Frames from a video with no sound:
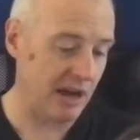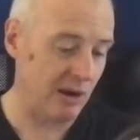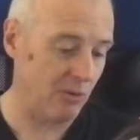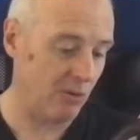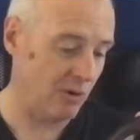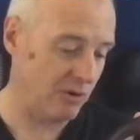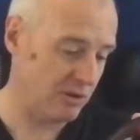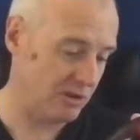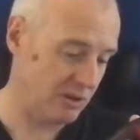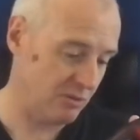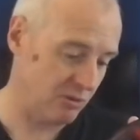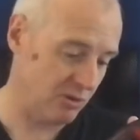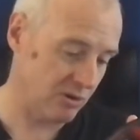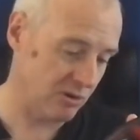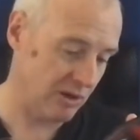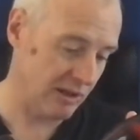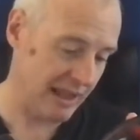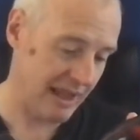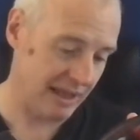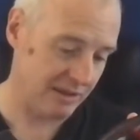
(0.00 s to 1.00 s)
out what
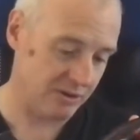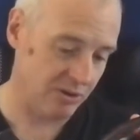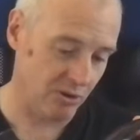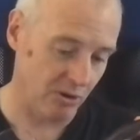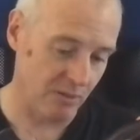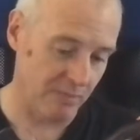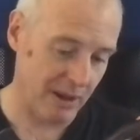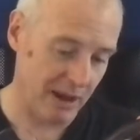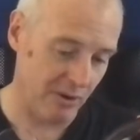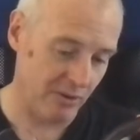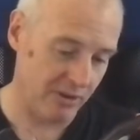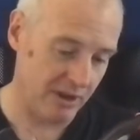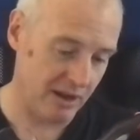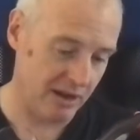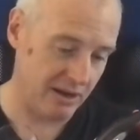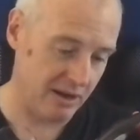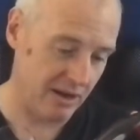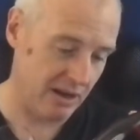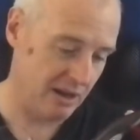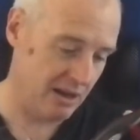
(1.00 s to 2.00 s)
that's all about,
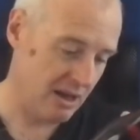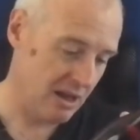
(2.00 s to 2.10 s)
then